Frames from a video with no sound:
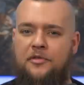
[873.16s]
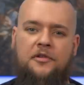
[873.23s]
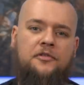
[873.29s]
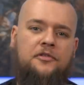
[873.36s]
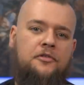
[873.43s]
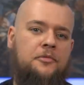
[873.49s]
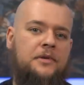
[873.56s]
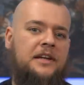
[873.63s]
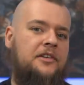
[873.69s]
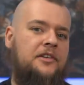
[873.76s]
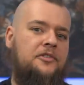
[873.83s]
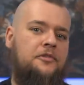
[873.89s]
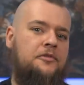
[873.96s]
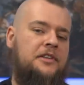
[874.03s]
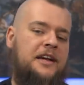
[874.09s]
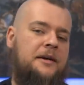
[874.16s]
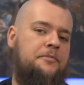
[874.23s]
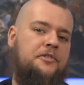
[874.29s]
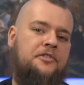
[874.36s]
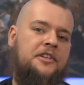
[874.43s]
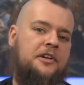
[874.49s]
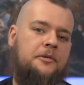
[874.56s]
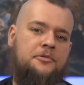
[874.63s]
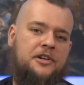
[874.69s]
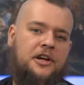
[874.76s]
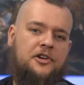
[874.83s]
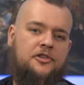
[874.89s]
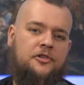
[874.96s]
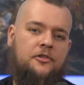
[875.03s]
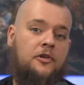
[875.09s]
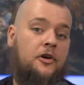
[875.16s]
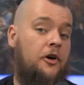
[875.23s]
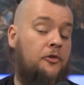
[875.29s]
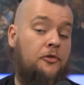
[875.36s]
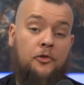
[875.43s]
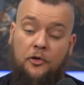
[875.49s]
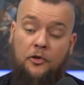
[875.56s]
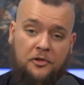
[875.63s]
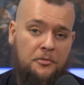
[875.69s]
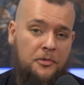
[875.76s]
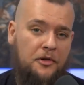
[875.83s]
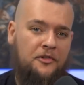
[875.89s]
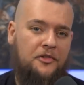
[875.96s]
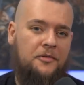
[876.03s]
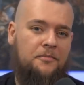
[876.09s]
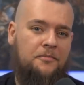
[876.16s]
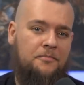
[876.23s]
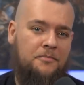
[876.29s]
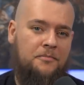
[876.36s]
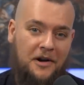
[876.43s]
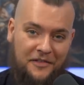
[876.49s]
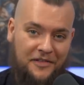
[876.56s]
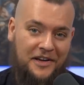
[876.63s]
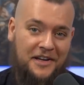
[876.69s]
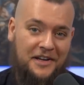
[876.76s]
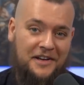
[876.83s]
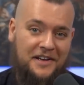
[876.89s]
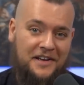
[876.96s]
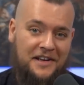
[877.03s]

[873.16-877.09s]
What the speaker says: those who issue the amputee objection are not among them, are they?